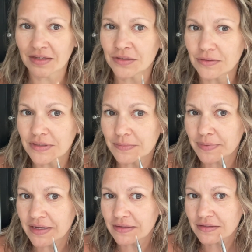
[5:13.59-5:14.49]
So it
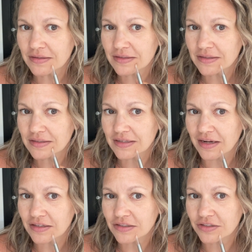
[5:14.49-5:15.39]
depends on the
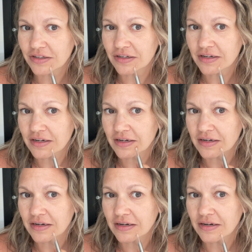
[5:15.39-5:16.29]
texture,
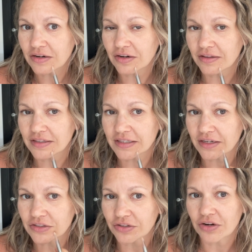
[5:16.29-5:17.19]
not on the
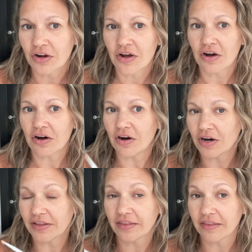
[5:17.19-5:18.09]
texture,
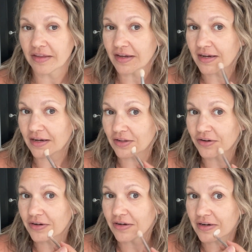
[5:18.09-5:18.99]
on the
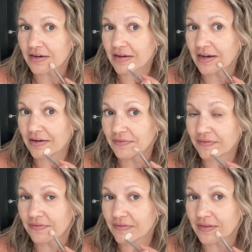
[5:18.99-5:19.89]
color of
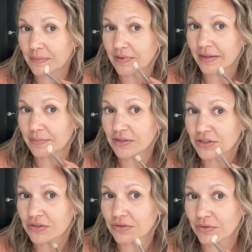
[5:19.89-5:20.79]
the
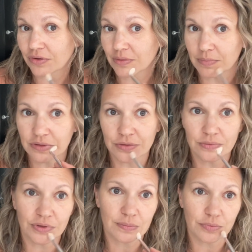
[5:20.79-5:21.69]
blemish or the blue
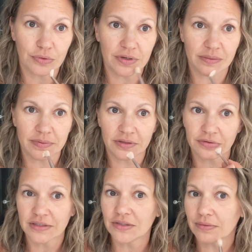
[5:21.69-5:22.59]
or the broken
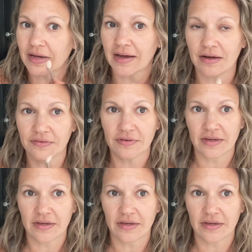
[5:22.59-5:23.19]
capillaries you have,